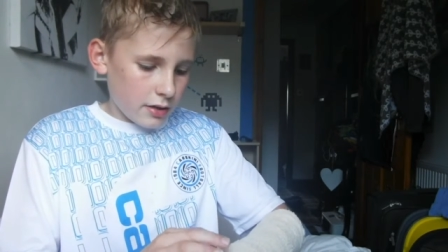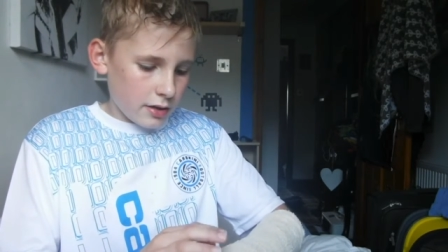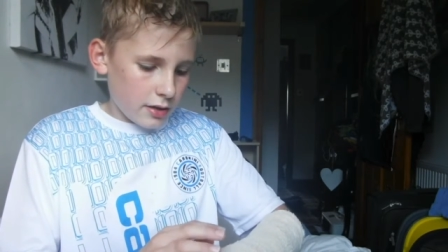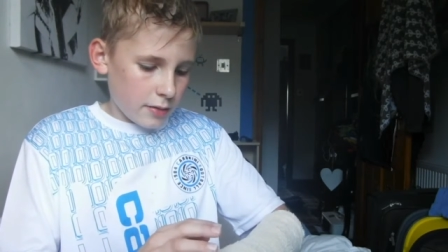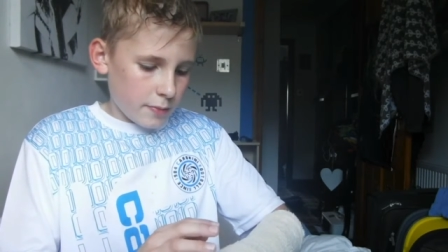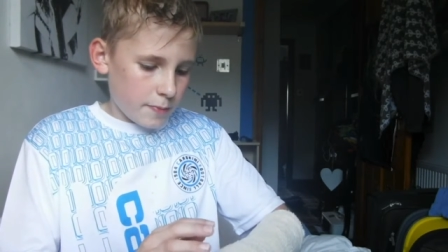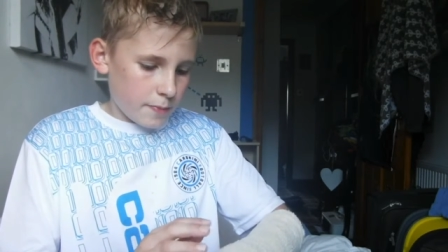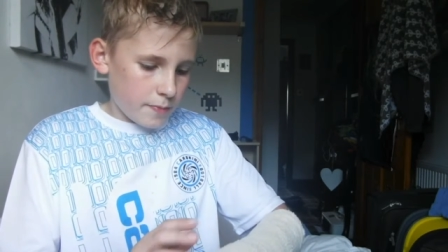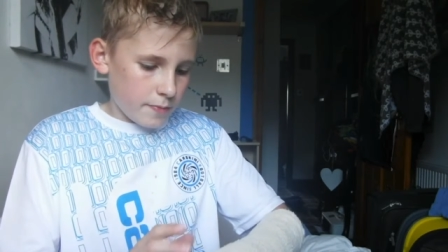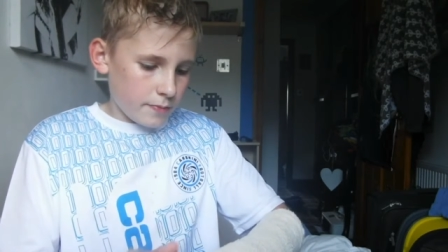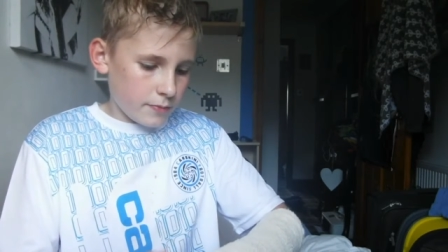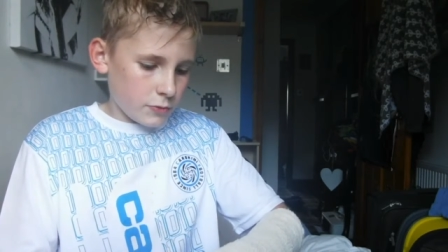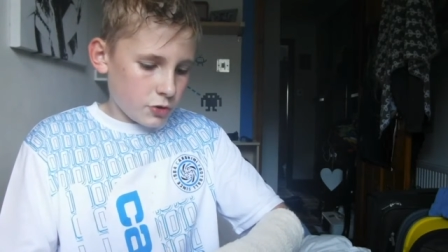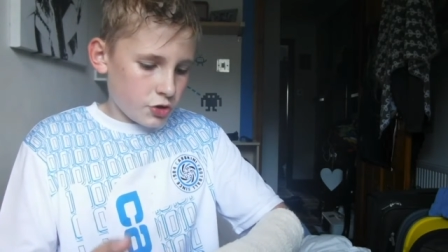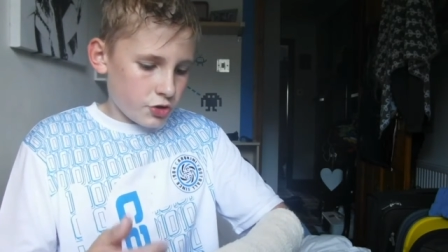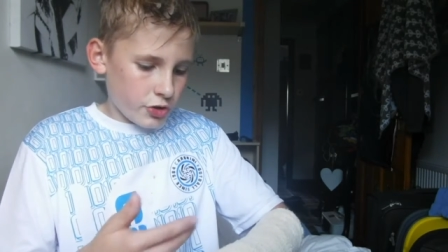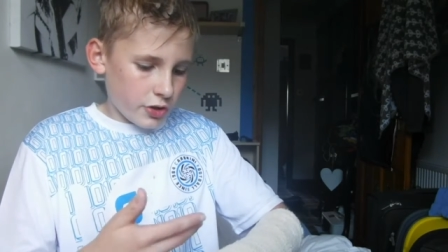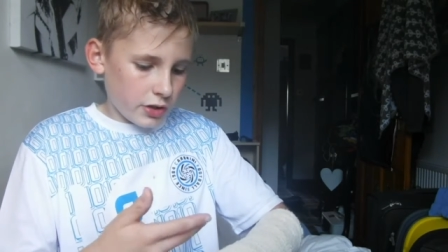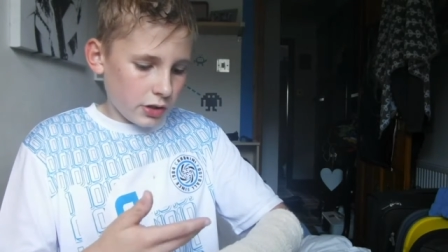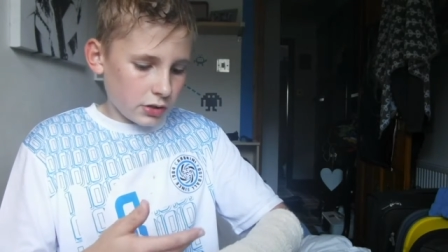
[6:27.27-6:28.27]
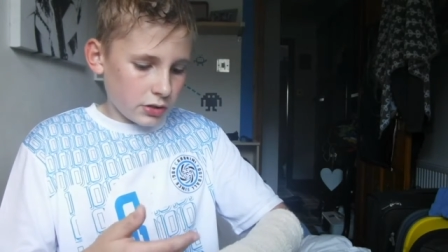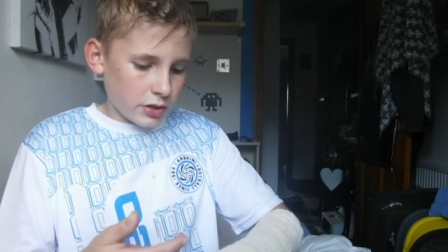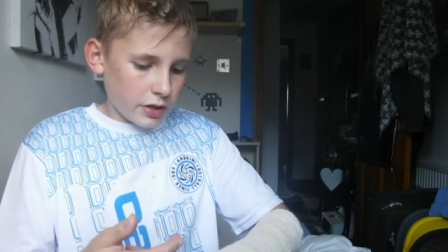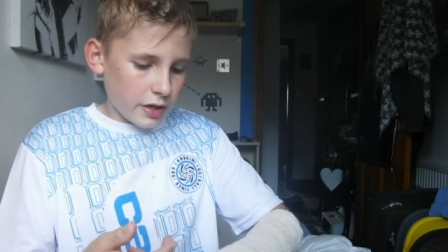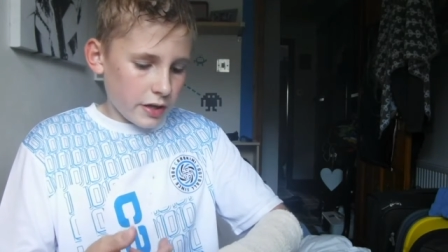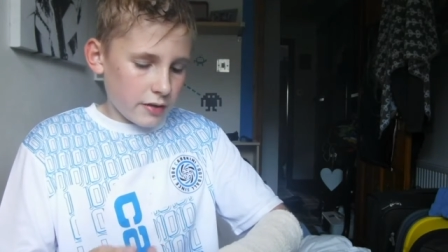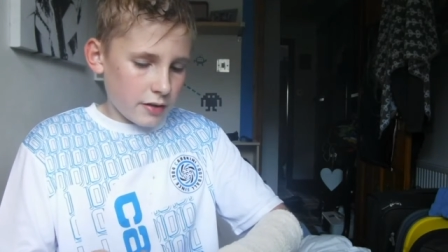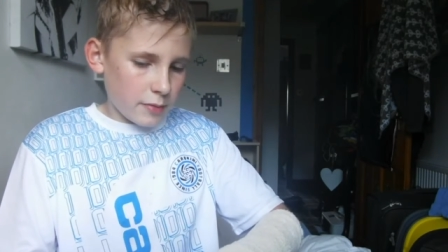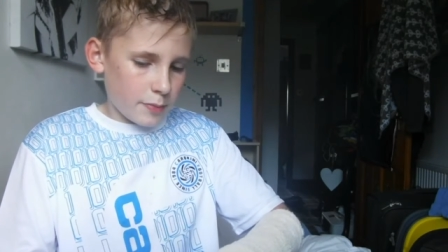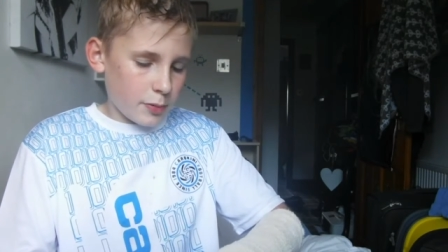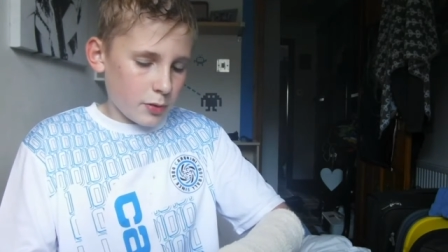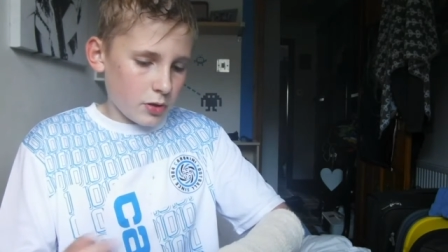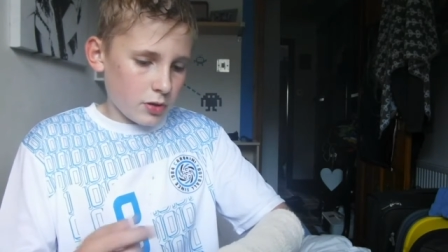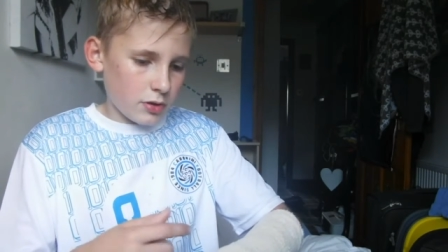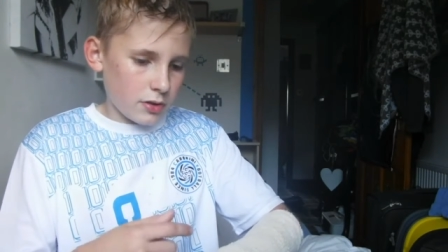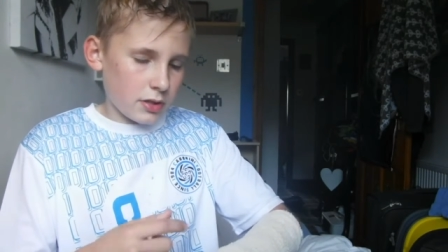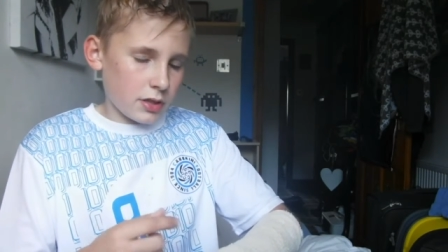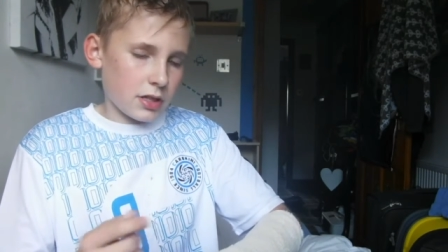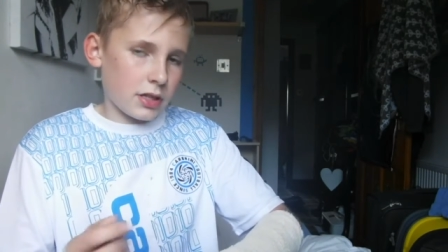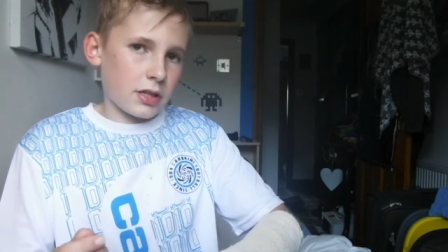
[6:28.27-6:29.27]
They drilled it. They
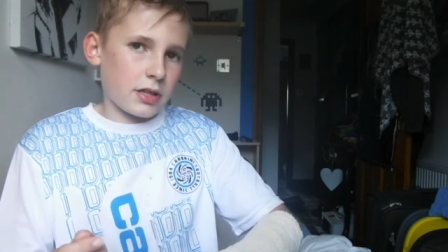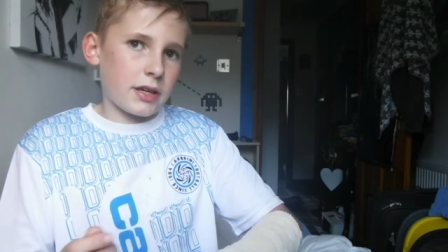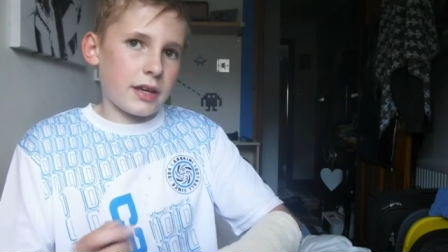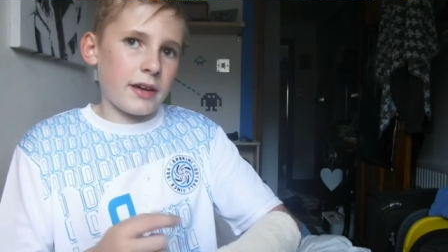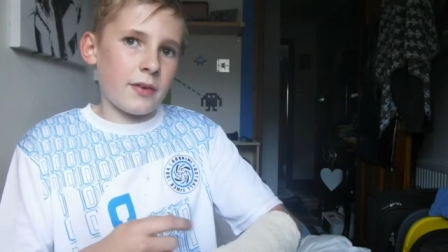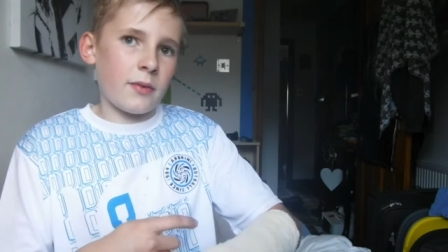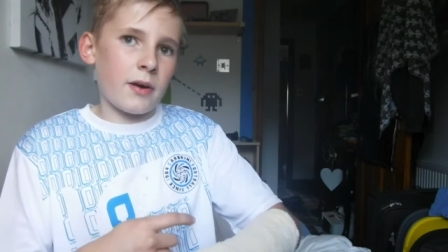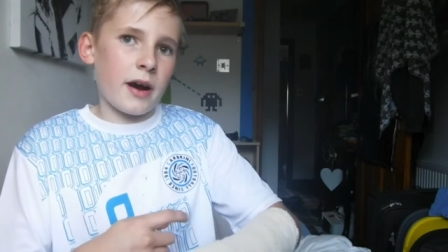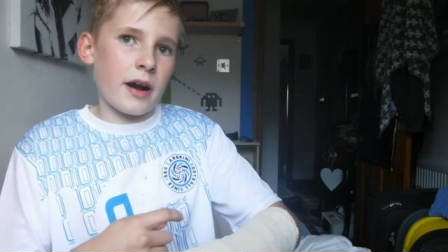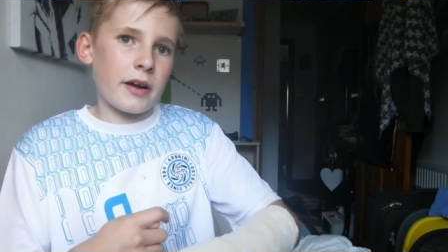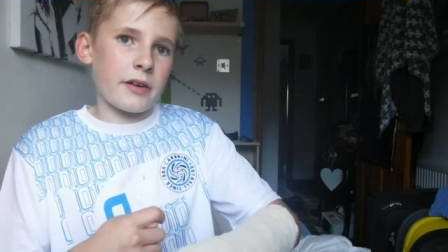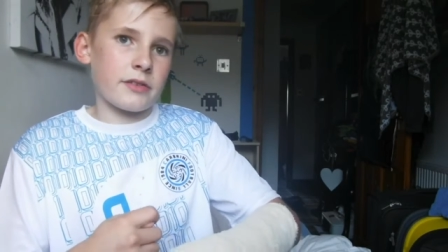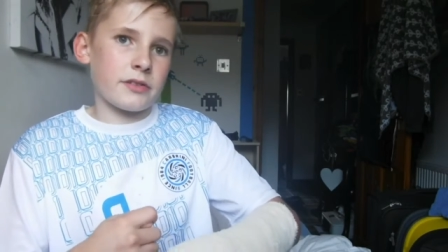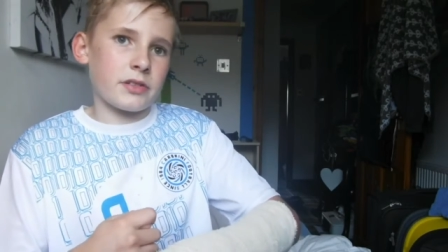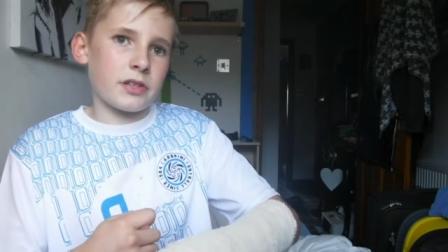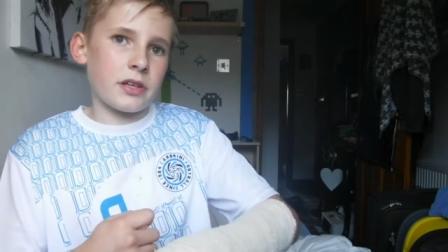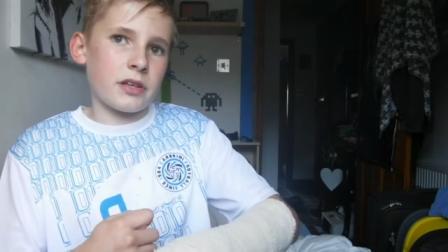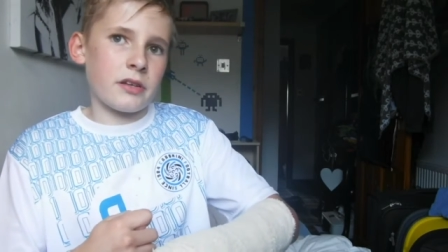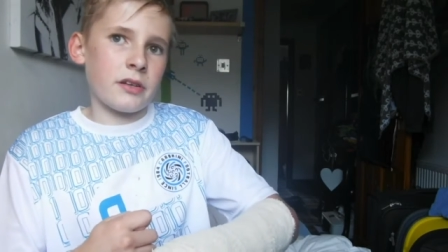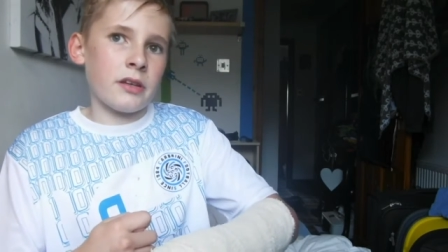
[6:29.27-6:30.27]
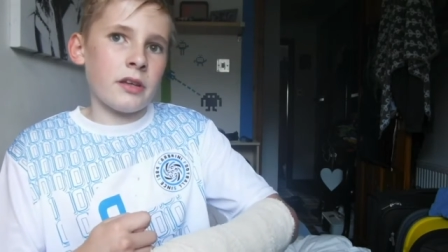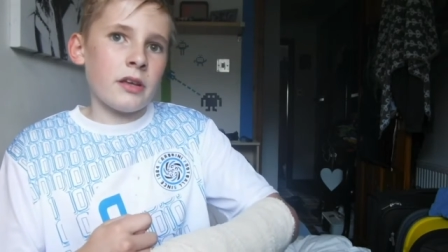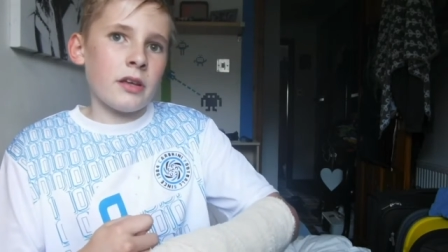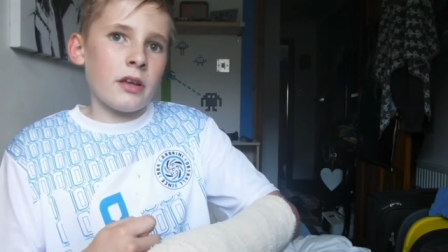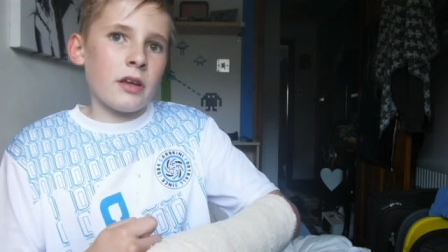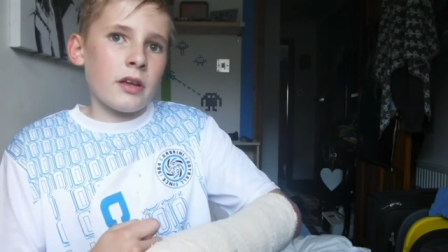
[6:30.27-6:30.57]
put the K wires in.